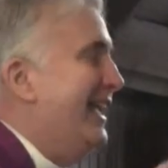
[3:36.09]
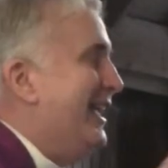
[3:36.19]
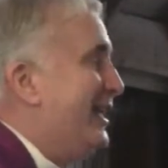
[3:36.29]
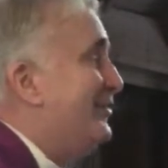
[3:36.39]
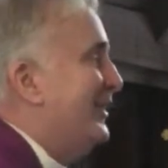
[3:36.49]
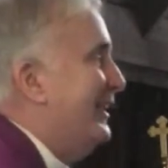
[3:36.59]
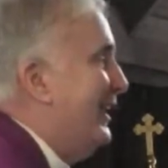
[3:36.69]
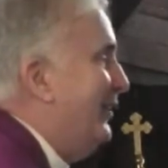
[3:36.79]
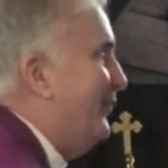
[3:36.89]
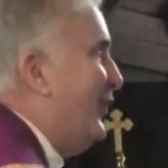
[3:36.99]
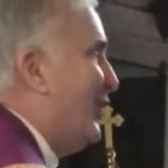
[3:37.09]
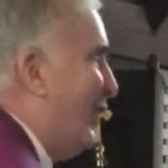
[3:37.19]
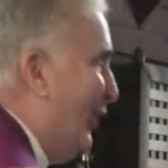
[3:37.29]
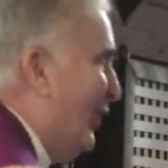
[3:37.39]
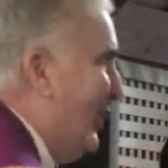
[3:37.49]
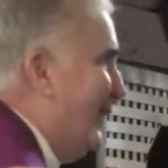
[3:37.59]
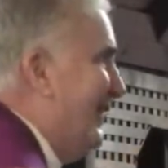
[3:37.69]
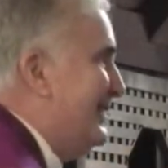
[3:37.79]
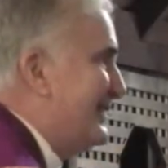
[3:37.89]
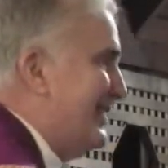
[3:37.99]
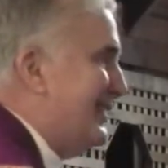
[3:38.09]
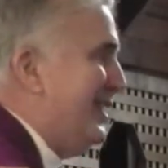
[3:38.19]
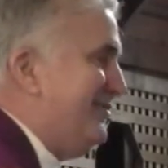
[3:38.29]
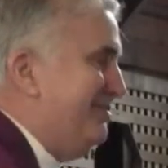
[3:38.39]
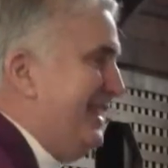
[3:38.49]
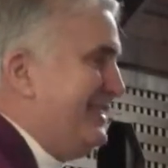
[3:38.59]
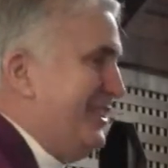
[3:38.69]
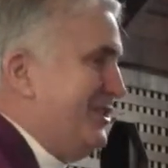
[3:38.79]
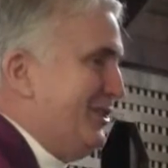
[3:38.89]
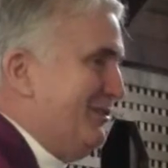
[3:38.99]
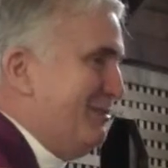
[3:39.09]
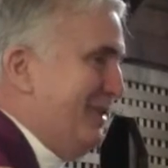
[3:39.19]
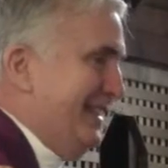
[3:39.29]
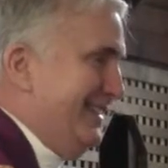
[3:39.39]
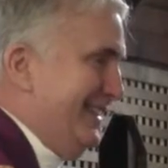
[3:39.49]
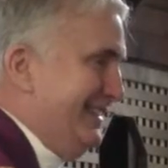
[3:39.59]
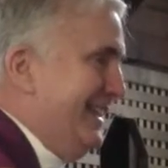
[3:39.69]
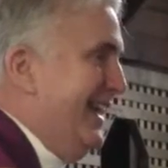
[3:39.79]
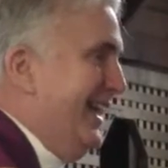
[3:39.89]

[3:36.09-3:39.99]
Even if the call is the tough message of repentance,